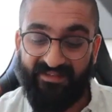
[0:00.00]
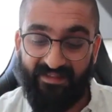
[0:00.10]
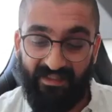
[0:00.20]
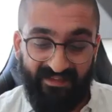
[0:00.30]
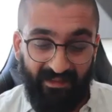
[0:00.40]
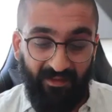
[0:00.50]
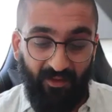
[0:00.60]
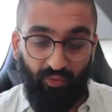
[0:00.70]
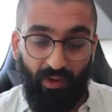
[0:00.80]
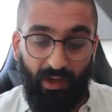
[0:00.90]
in the
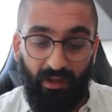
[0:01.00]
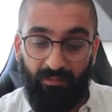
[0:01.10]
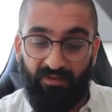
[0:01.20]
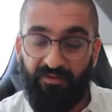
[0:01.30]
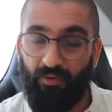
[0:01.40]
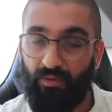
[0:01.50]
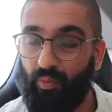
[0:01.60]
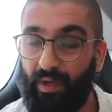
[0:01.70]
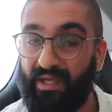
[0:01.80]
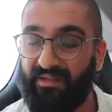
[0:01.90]
realm of your
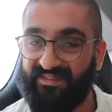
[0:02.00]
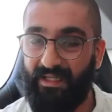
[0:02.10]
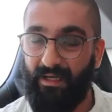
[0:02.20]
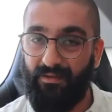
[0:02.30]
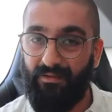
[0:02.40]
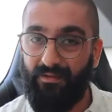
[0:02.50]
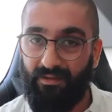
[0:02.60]
awareness now, of